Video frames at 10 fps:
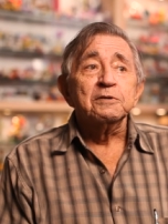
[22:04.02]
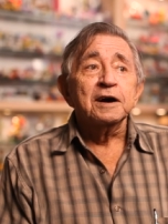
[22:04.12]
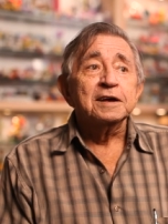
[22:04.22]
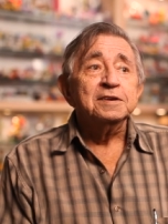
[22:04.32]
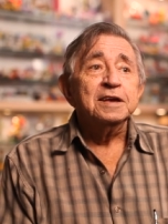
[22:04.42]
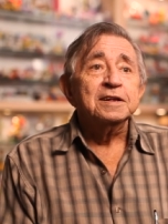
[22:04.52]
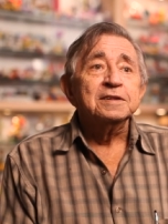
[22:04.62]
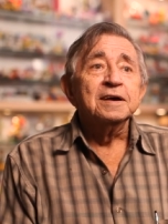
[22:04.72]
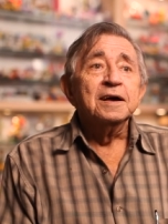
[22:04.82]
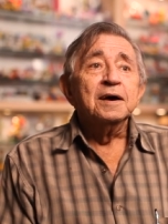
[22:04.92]
where I
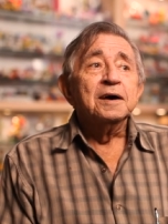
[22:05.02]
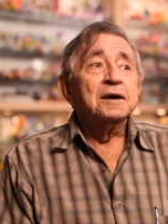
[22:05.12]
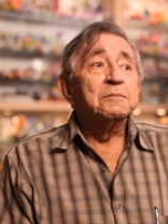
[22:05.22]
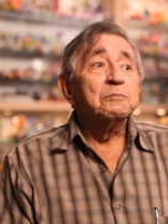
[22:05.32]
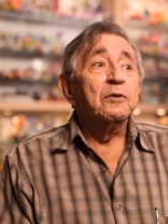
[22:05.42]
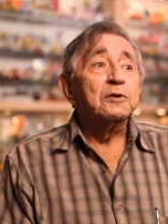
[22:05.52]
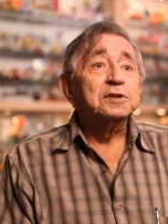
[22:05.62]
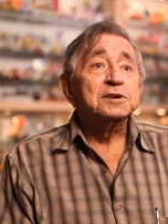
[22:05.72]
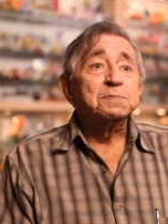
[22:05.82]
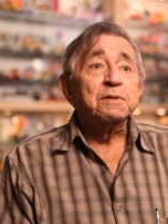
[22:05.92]
needed more
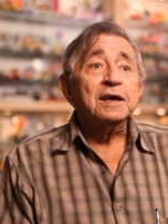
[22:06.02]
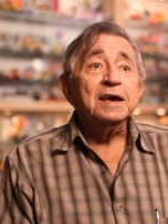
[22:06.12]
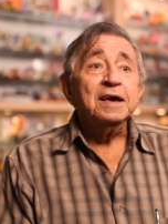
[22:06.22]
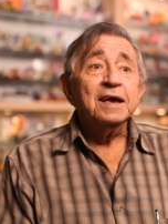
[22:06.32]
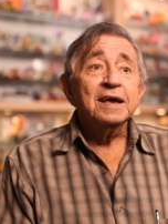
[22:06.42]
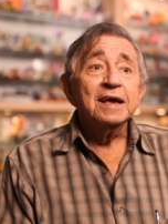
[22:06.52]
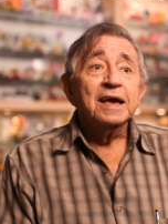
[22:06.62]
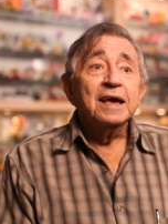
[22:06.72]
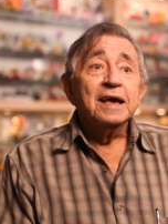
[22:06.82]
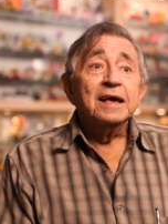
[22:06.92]
display
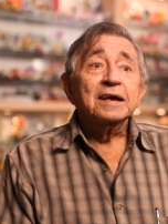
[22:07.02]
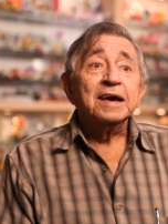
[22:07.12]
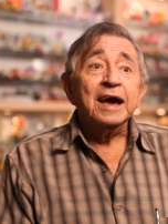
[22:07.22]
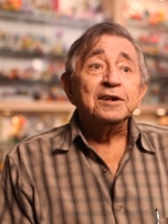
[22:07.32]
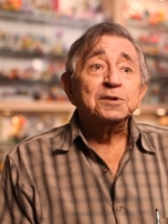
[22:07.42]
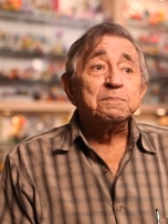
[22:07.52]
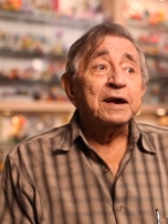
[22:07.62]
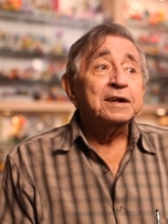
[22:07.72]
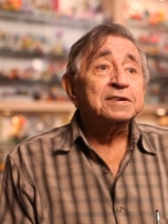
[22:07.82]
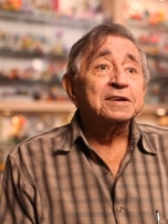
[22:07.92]
case
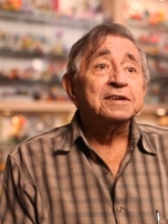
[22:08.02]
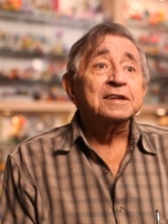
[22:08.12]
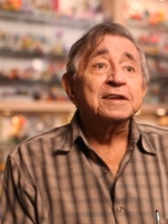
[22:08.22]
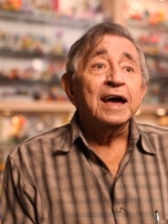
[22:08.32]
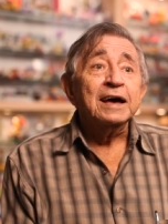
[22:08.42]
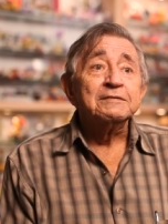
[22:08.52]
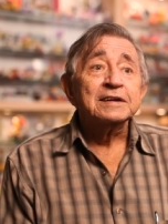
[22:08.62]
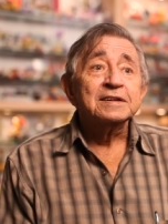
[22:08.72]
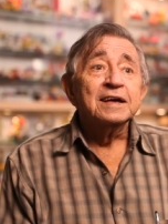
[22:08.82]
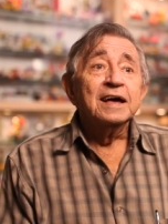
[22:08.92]
space and didn't have
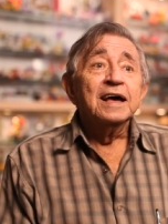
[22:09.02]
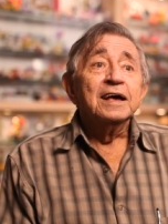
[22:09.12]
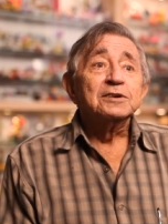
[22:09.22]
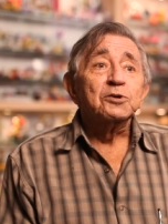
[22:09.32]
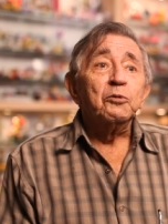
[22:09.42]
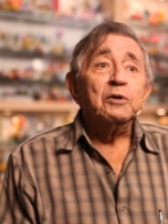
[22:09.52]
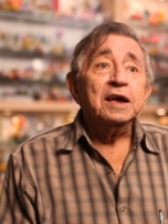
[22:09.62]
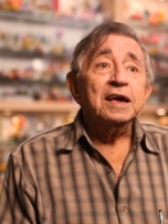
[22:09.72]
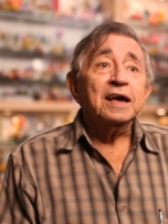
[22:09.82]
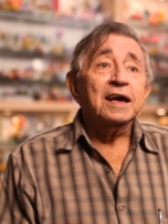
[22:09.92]
it. So
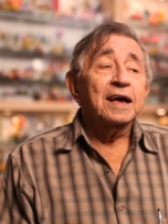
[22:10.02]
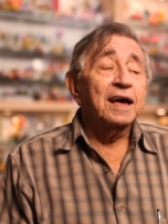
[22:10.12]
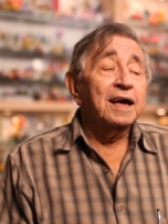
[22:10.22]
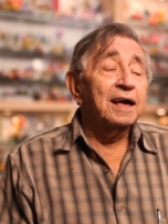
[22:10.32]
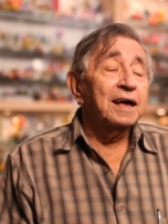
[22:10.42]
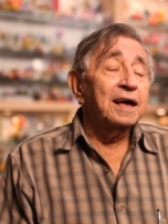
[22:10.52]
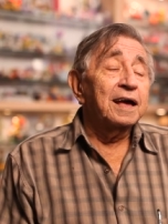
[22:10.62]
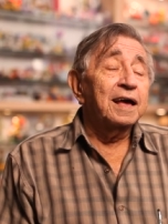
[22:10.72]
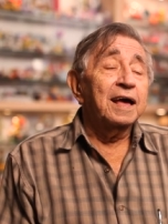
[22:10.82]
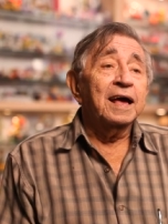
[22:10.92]
we
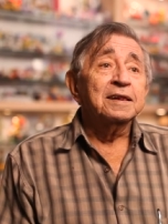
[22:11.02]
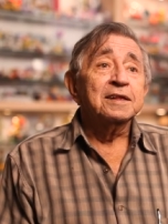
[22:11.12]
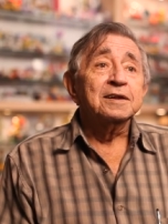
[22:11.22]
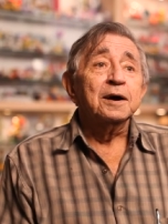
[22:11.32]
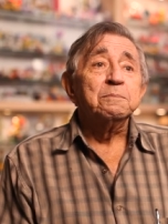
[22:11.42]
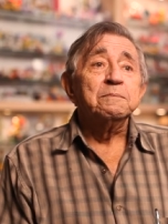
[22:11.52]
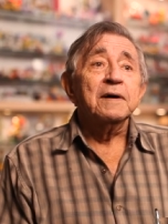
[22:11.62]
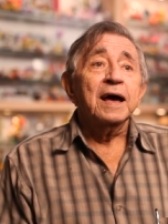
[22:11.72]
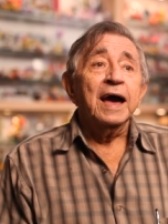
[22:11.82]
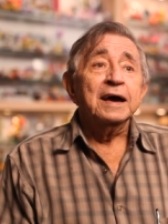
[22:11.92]
ended up
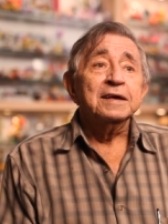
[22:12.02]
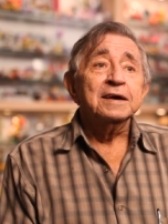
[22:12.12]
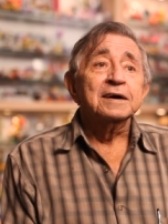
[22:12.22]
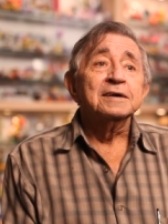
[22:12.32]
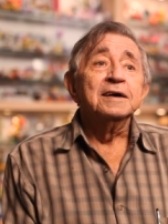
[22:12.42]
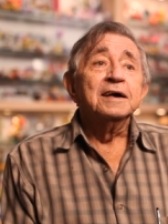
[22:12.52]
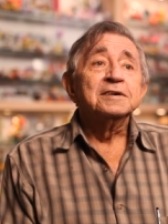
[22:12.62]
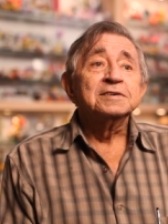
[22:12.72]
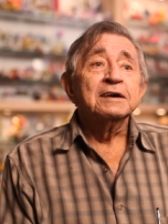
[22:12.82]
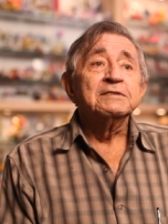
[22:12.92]
adding a
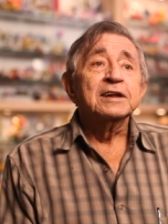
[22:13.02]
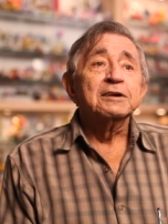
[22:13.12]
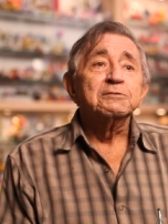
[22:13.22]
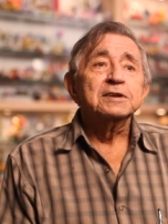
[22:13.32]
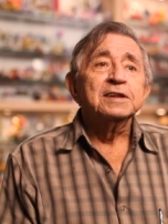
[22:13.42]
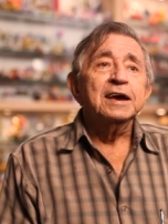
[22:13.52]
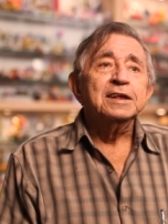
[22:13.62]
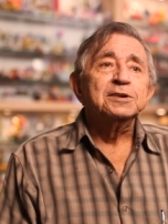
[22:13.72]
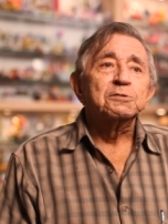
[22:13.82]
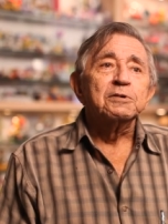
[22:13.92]

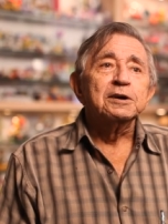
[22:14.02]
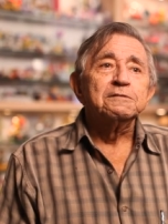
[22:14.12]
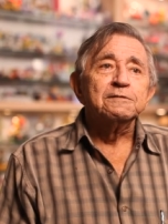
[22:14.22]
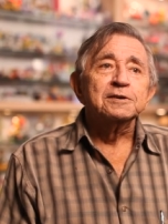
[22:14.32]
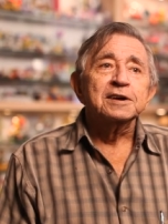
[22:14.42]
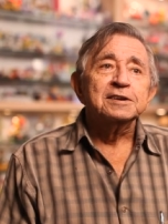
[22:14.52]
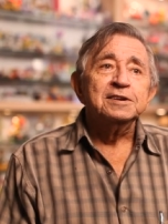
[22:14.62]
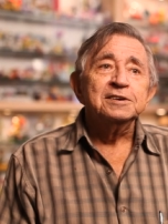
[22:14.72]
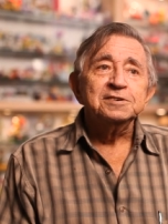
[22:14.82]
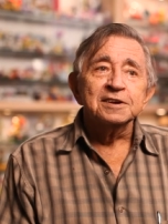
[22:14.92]
780 square foot
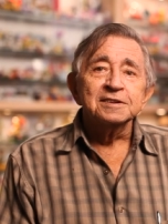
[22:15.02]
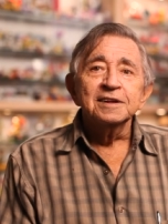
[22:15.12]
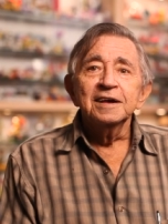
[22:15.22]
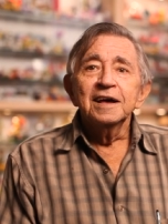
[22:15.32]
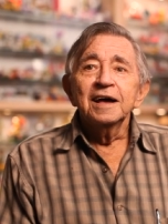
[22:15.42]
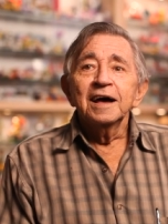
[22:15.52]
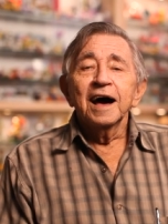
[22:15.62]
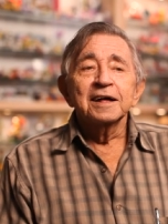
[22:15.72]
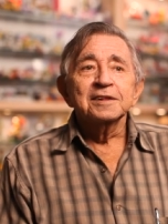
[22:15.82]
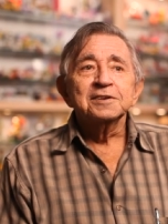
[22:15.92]
addition
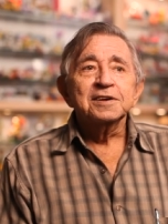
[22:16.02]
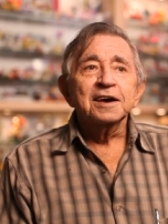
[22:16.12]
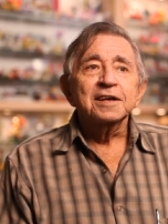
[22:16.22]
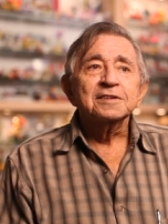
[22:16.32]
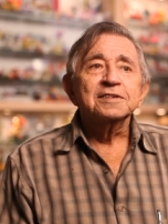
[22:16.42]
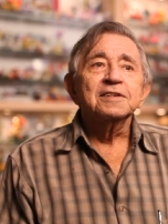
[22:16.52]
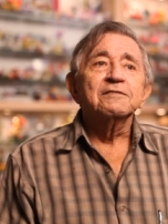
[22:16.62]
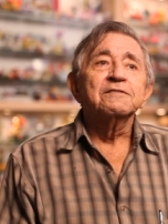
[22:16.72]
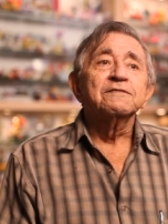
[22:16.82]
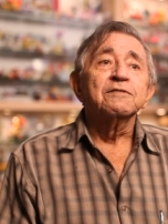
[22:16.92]
on the second
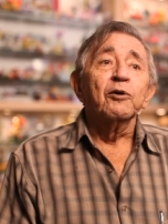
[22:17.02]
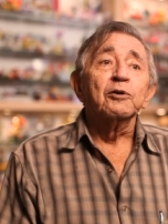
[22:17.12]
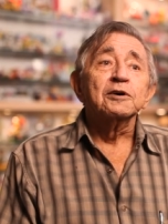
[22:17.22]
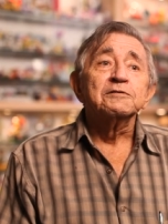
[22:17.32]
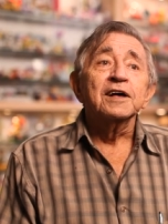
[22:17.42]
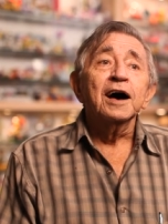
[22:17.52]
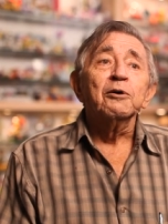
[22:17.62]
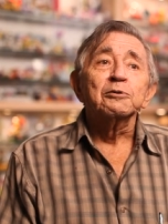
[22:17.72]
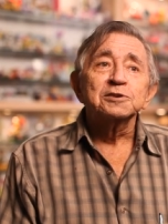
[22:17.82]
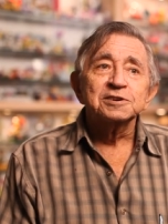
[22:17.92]
floor of the
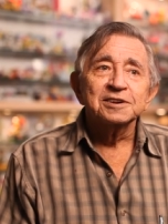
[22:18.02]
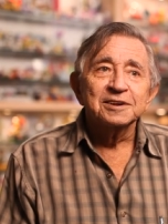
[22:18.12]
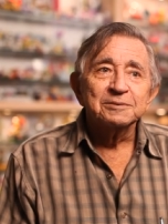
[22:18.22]
house,